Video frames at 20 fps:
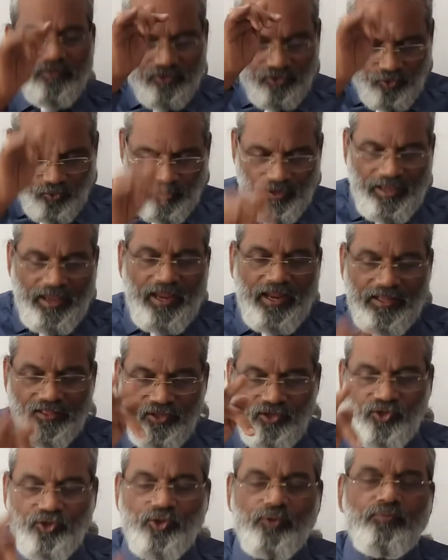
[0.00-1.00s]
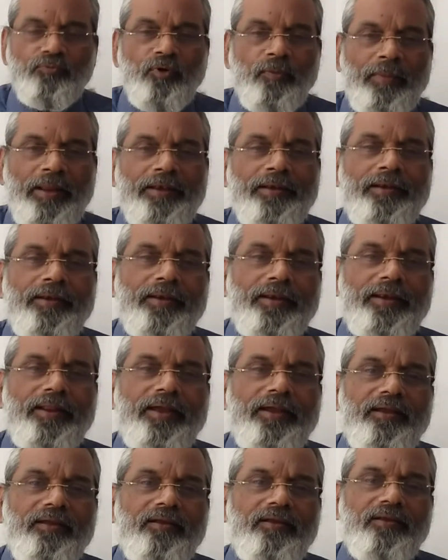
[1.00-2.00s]
Today, this moment,
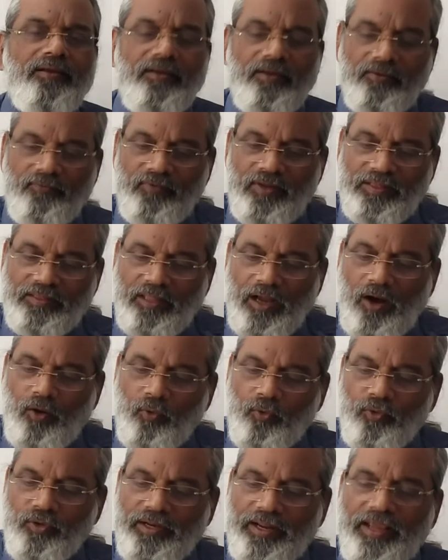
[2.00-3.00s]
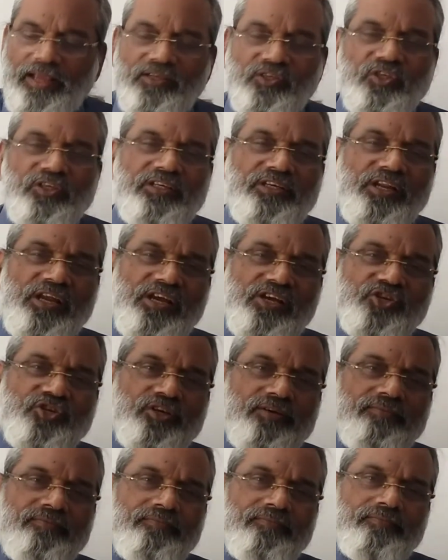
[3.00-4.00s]
without
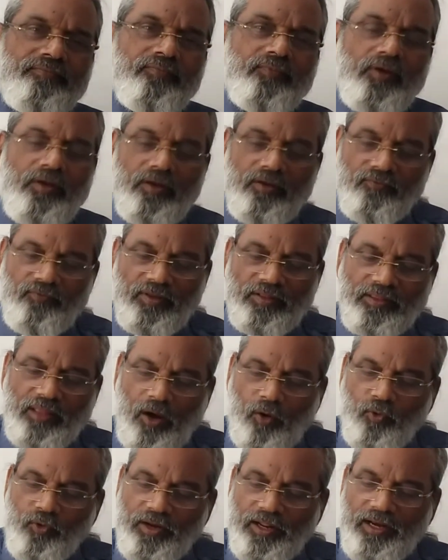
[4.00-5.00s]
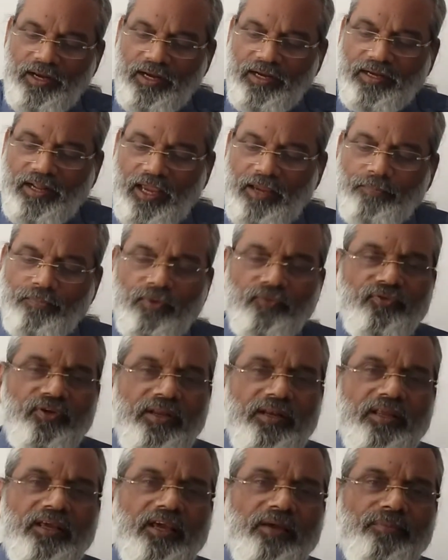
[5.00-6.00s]
hesitation, without any type of
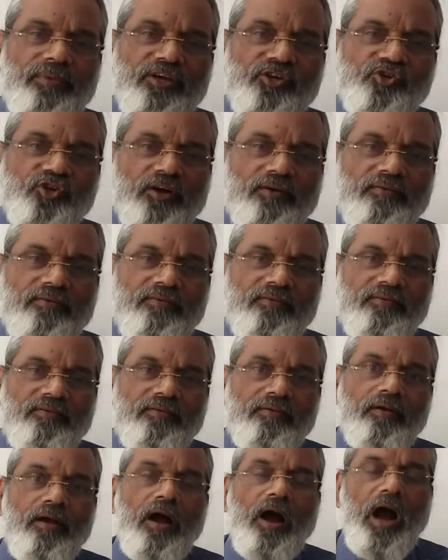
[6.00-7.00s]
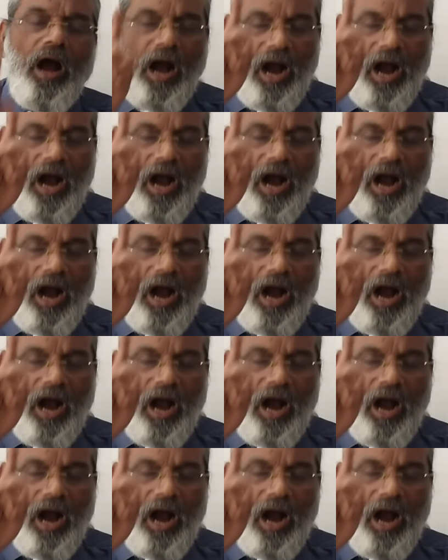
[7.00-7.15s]
inhibition,